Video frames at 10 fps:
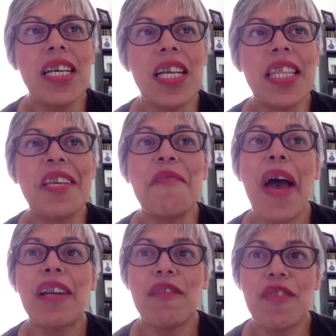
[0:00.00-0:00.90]
the
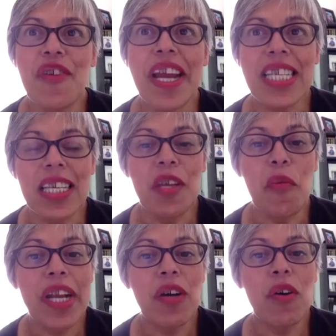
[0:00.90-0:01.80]
amount of trading that
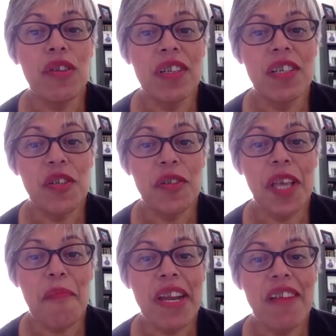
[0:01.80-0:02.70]
went on during that
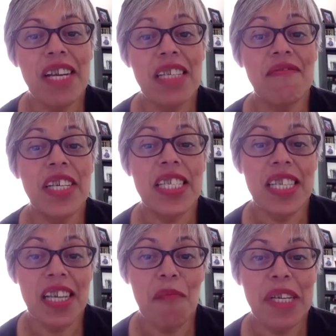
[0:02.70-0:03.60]
period in fixed
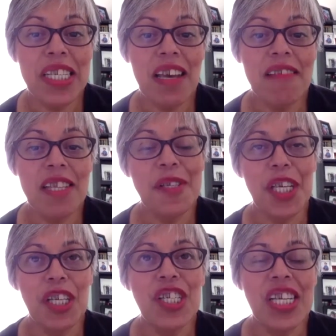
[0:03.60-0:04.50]
income ETFs, there was a
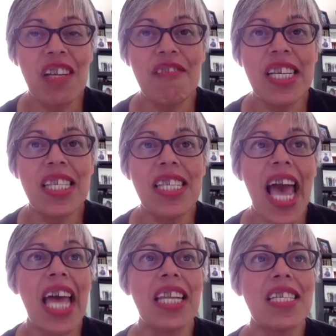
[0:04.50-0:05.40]
huge increase.
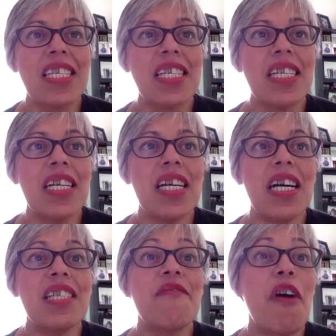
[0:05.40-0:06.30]
And
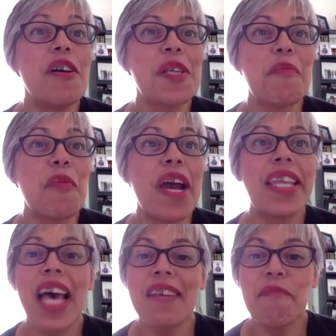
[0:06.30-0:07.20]
as far as I'm aware, there
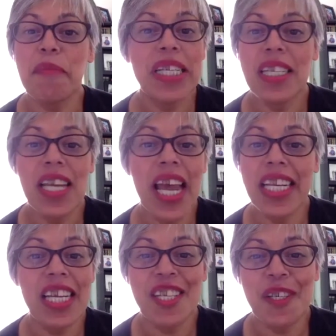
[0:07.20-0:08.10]
haven't been any
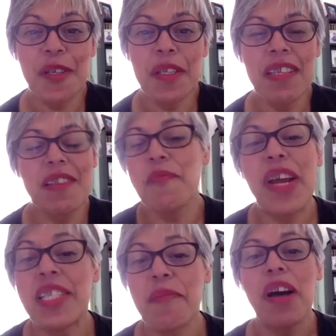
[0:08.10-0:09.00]
issues. The
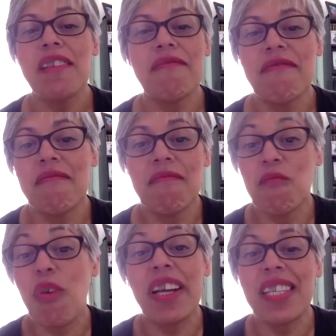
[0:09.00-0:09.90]
spreads might have
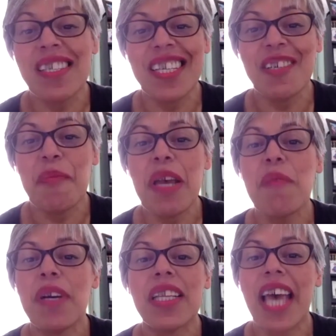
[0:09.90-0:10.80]
widened a little bit,
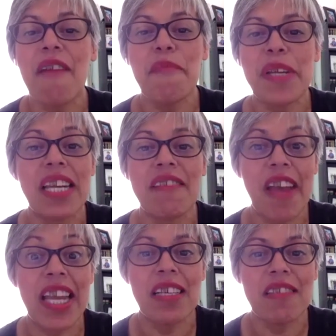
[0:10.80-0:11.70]
but there haven't been any
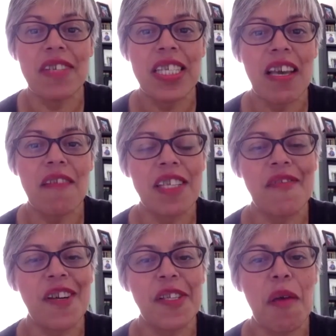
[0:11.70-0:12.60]
failures of ETFs as far
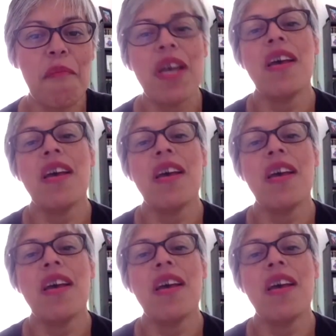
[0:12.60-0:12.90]
as I'm